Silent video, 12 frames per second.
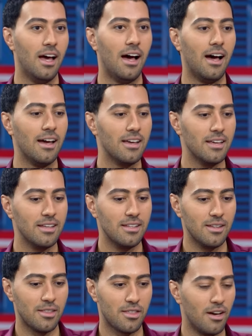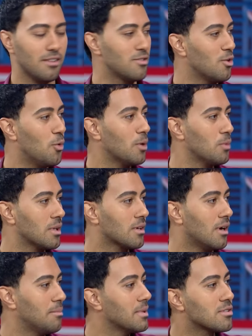I thought no one will
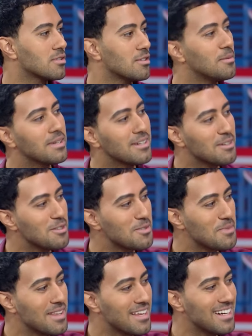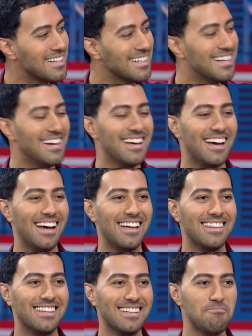come because nobody knows me there.
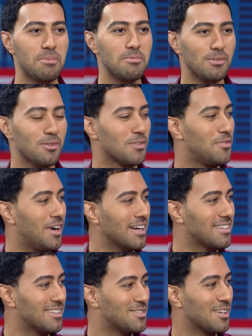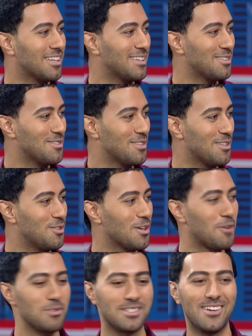And then people were fighting to get into the door.
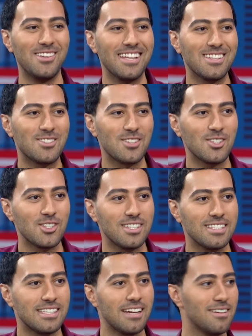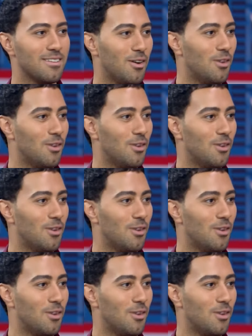I was the only international designer, the